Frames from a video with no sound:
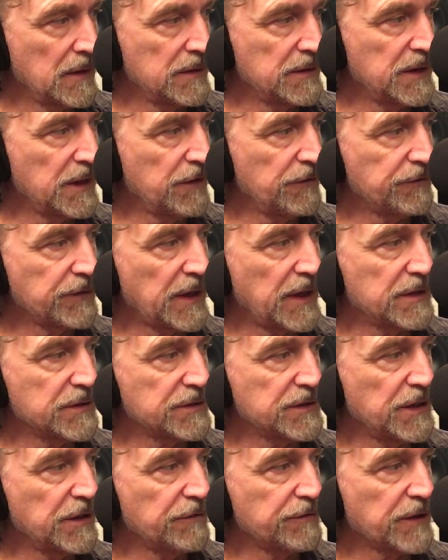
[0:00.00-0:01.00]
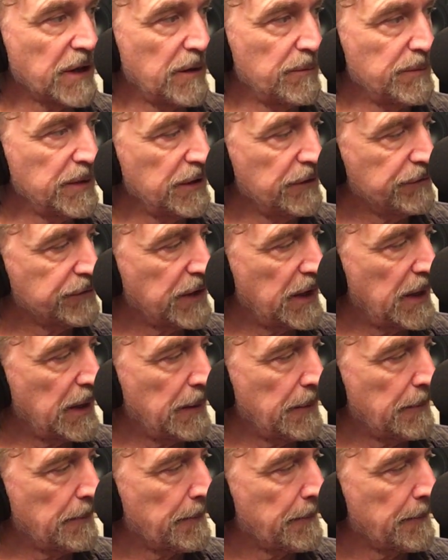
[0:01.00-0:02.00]
D flat, C flat, B flat,
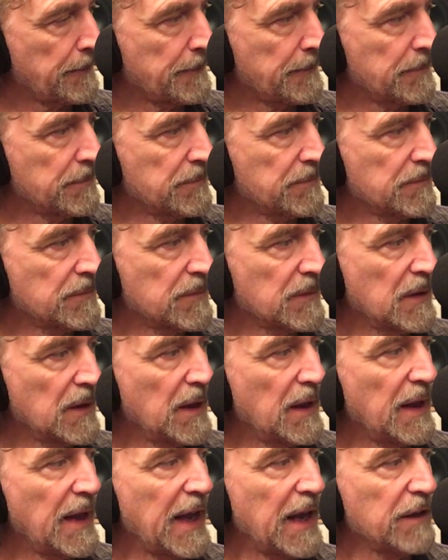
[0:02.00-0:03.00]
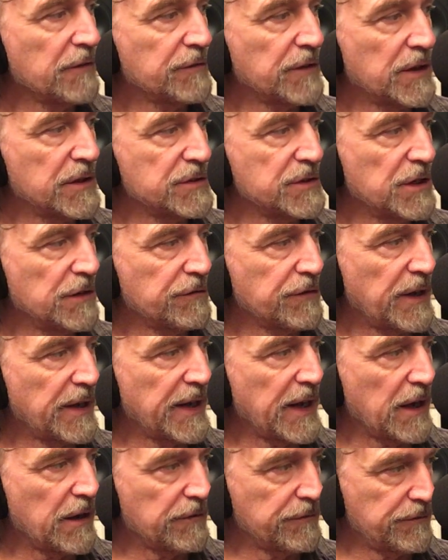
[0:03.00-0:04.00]
A flat, G flat,
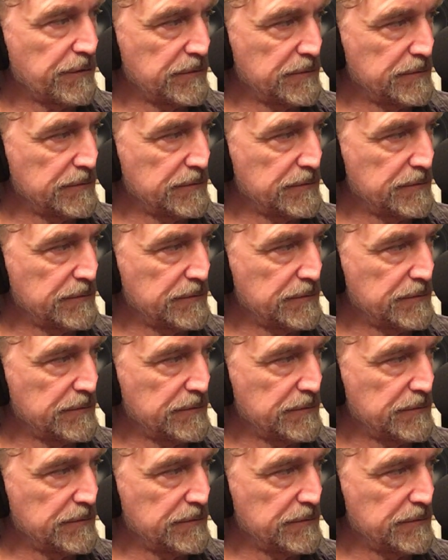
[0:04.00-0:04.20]
F.